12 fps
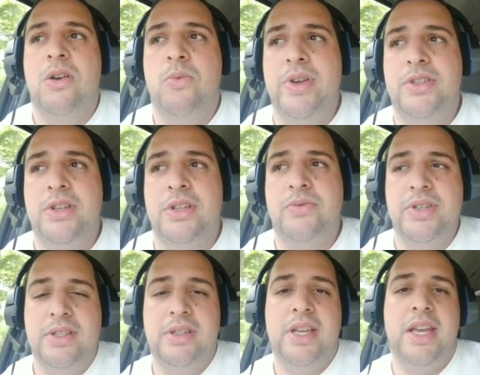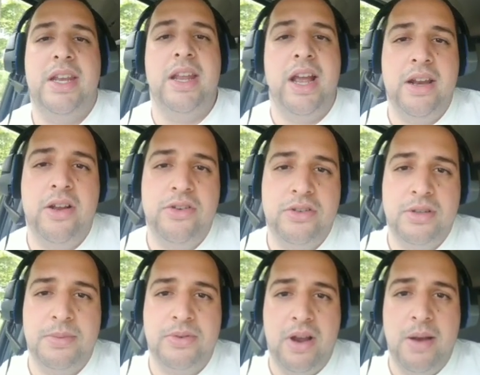We just recently hit 900
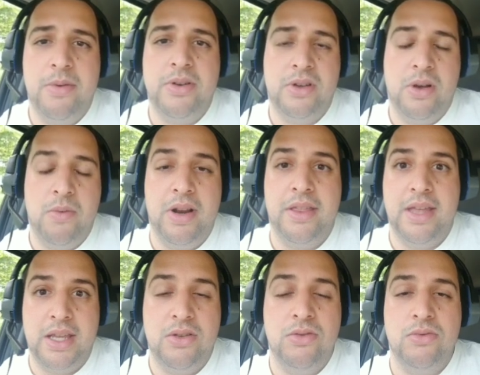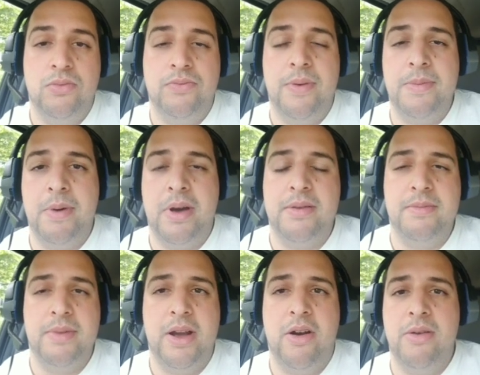subscribers, so I want to thank you from the bottom of
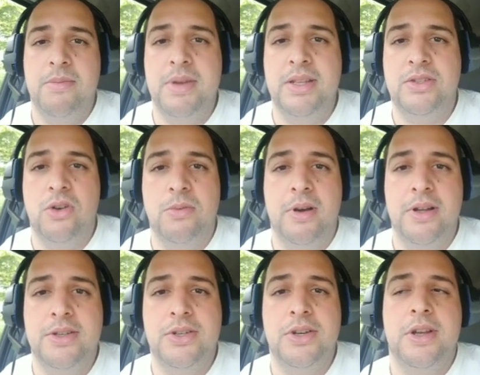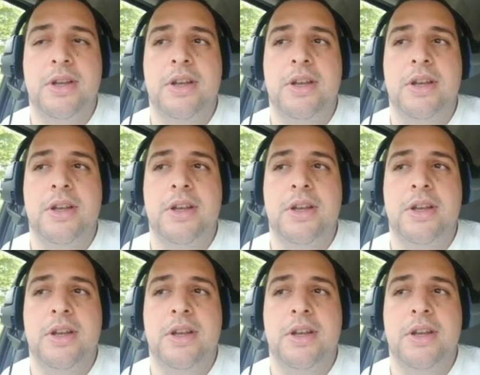my heart. It means so much.